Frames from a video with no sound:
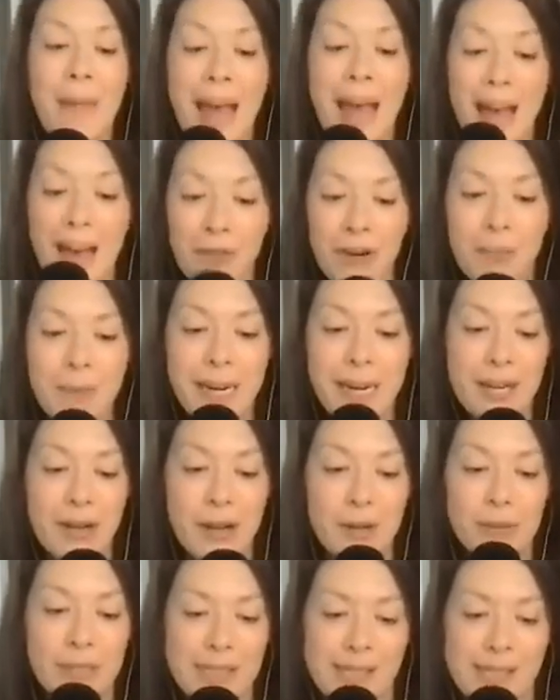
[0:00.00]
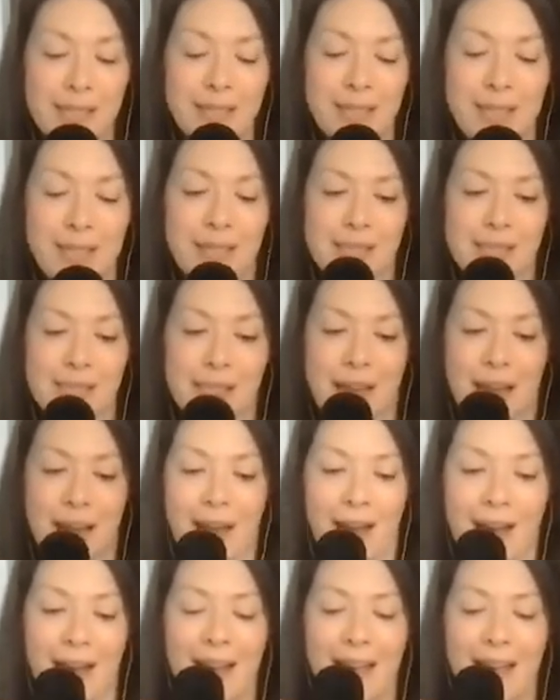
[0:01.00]
Everybody go listen to this.
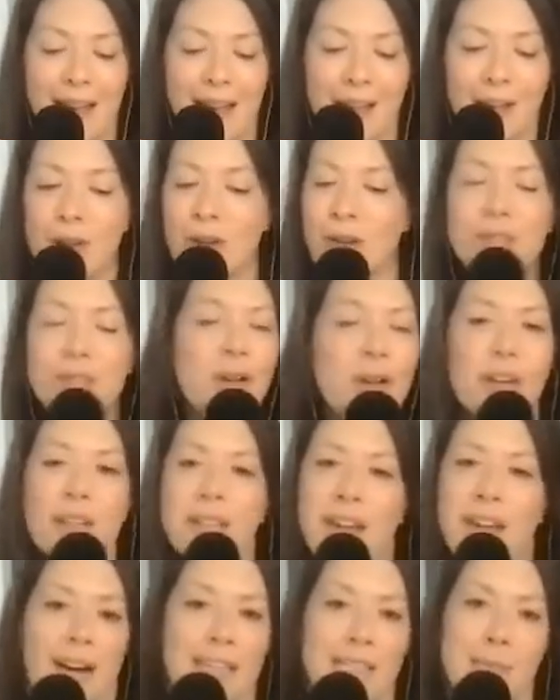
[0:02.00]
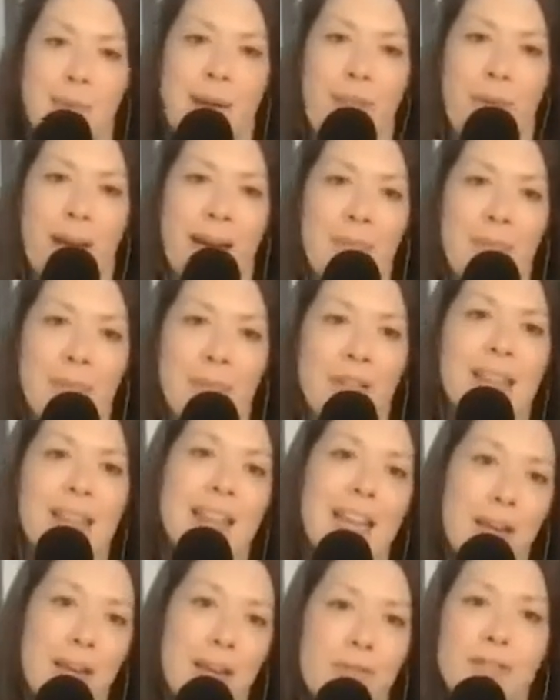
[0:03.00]
You girls are hilarious, by the way.
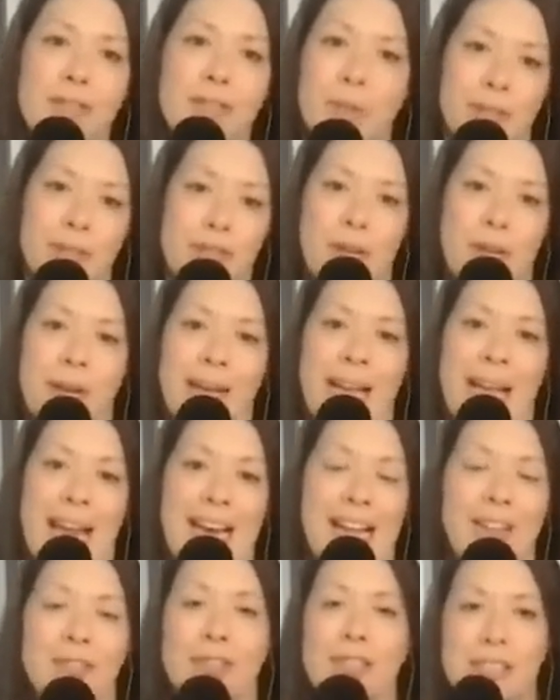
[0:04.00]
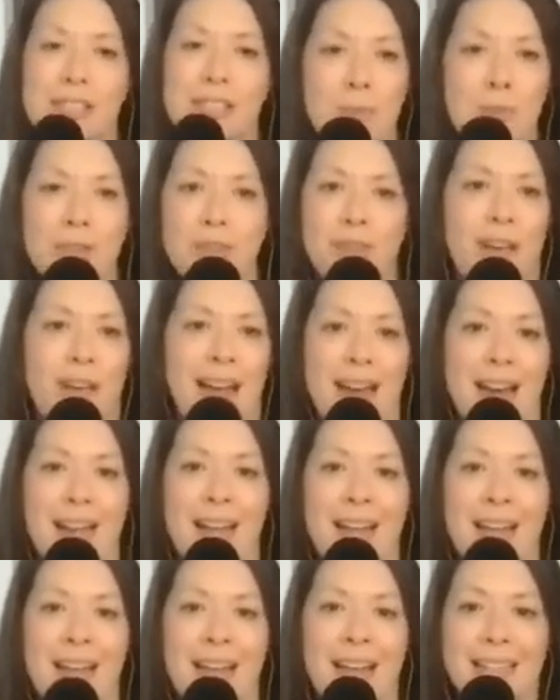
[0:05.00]
Thank you for doing the show again, and just so much fun
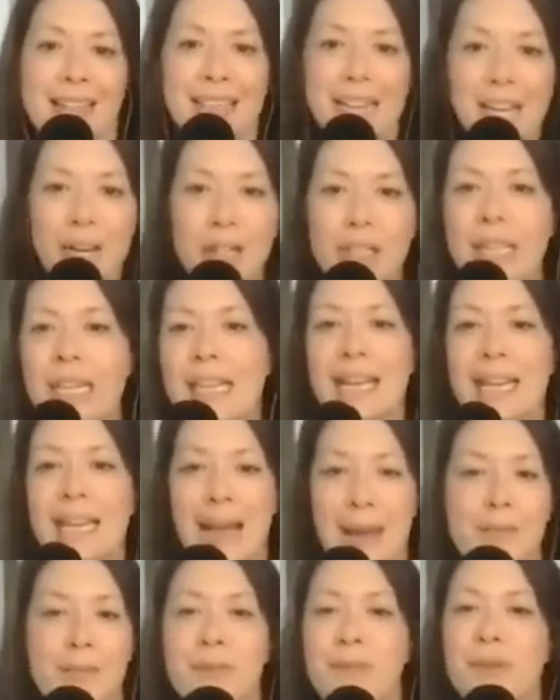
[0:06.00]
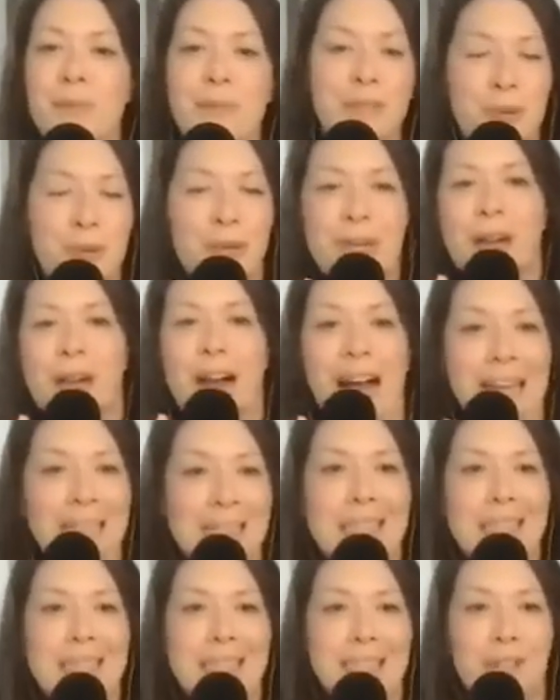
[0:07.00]
to hear like the chemistry between you guys
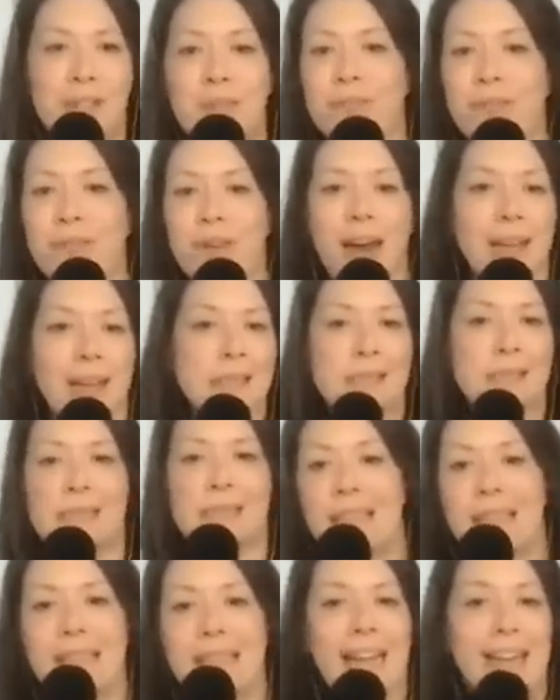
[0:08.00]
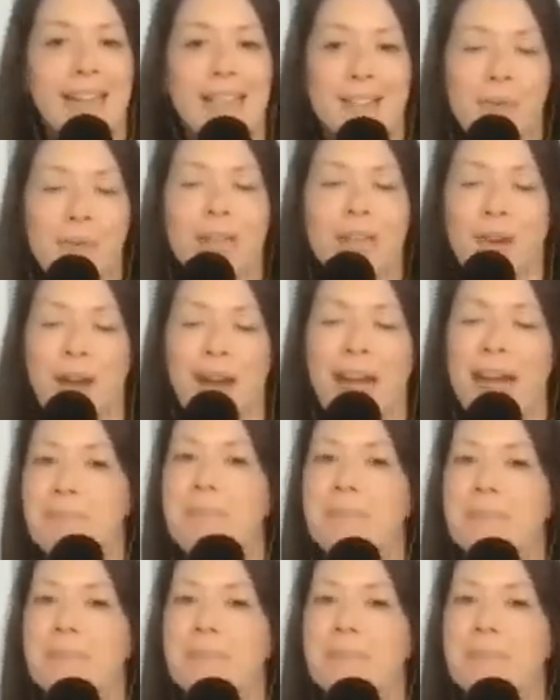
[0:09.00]
and see two friends click. It's really great.